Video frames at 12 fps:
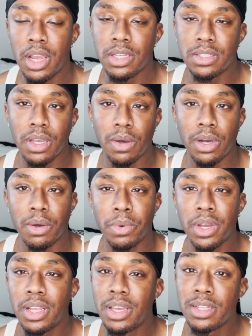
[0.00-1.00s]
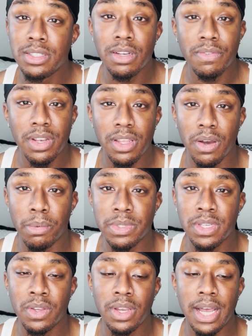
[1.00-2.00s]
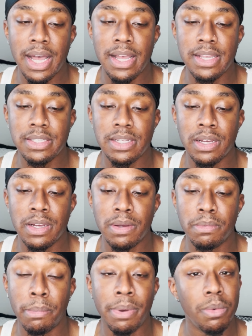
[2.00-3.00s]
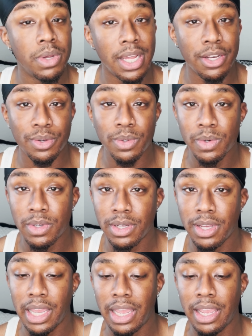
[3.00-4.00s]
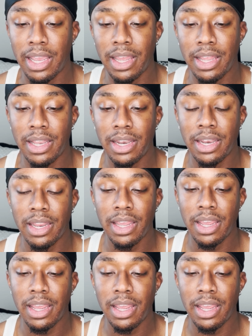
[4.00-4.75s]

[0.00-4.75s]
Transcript: So we're gonna get into the video. I'm gonna tell you guys about what I do, and